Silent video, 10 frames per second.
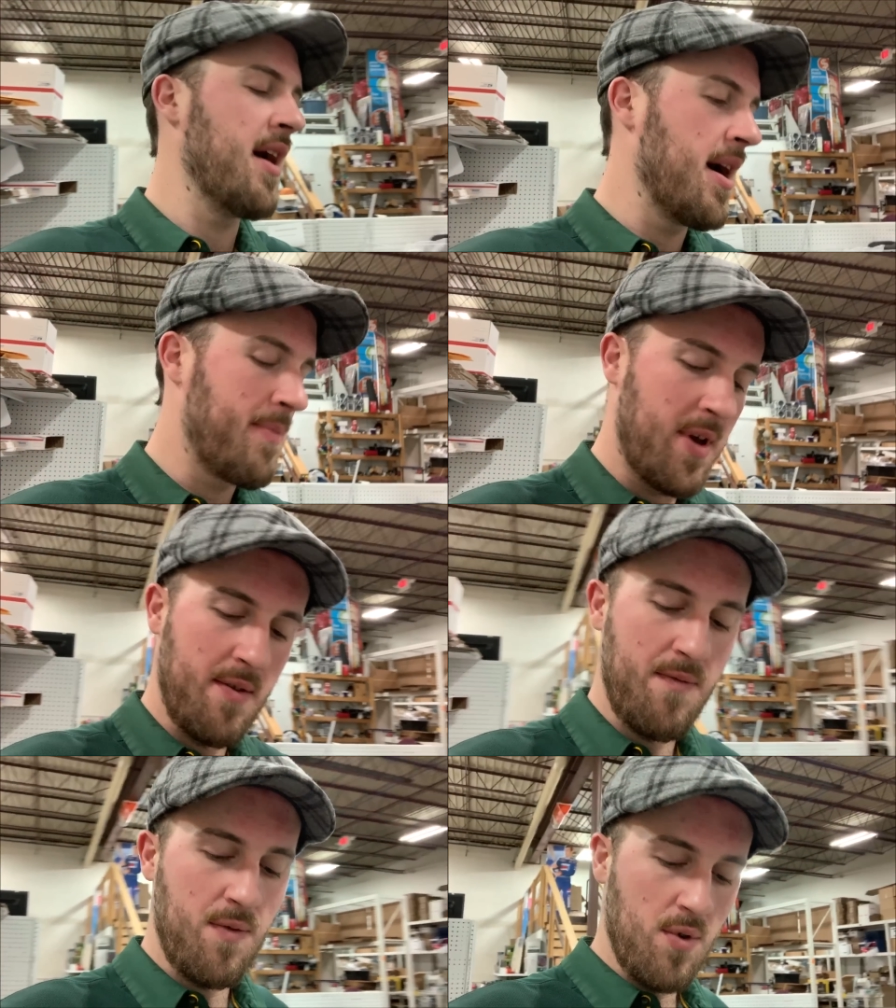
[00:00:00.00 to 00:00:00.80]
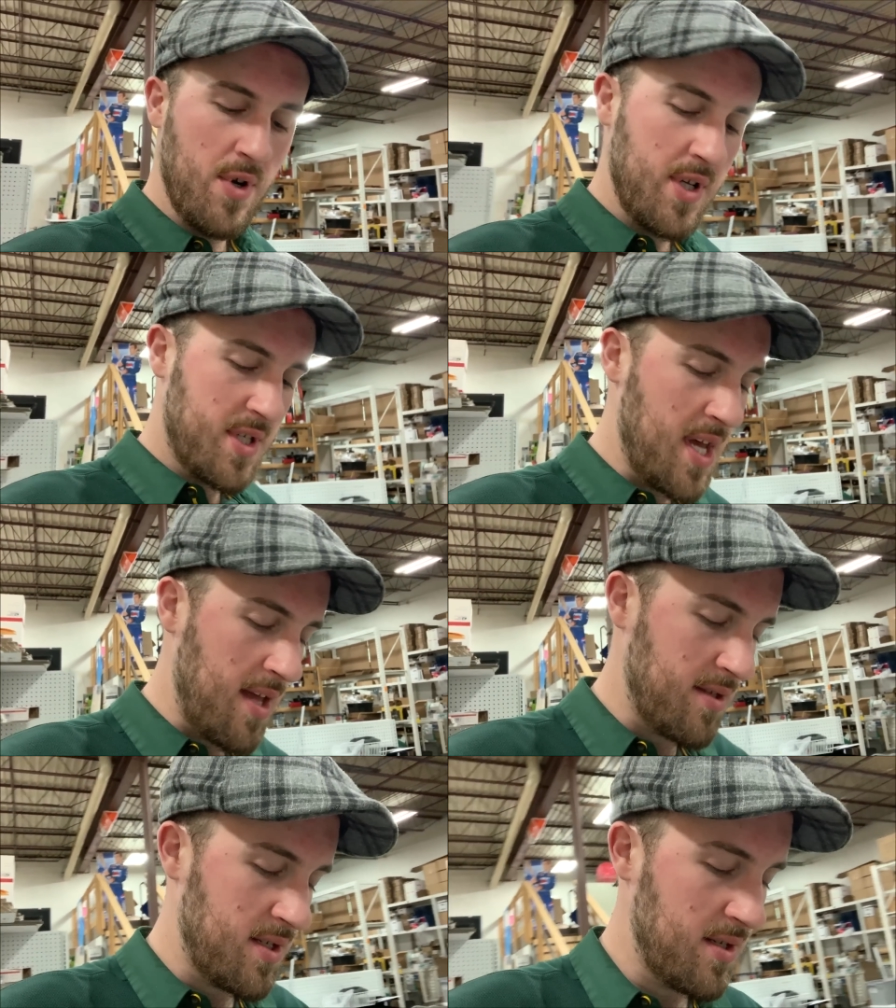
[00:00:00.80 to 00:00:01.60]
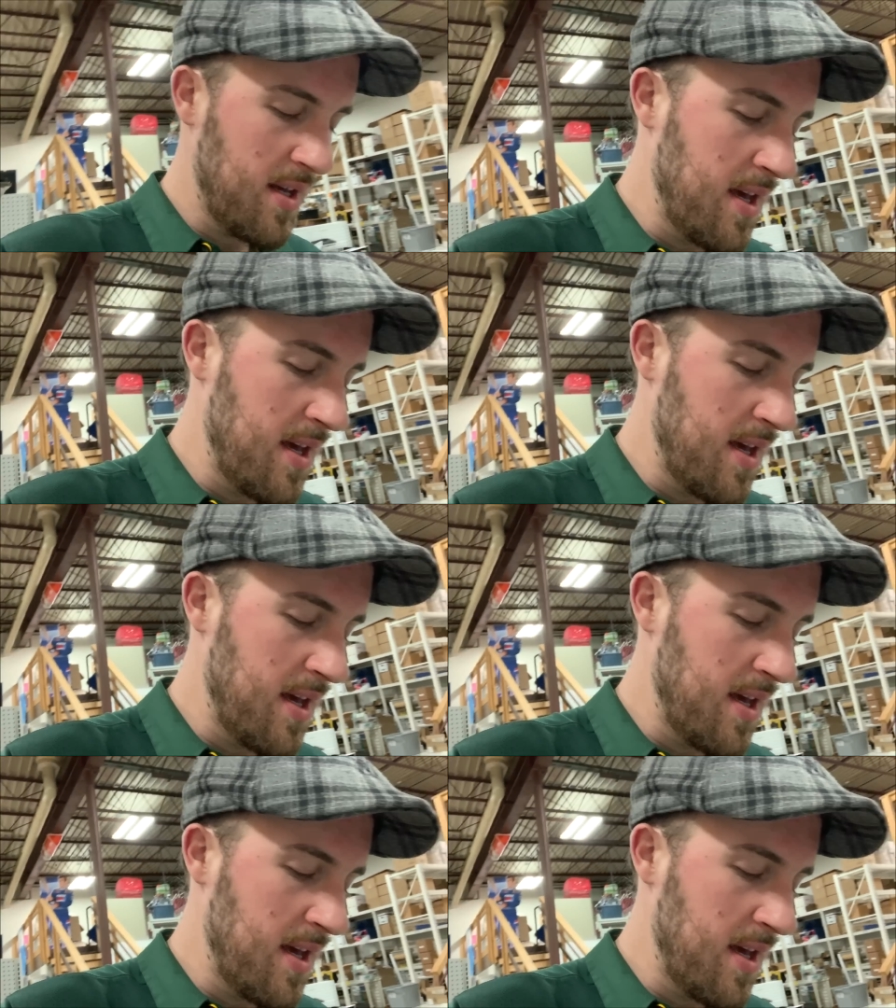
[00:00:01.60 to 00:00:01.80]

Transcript: I paid 40 cents.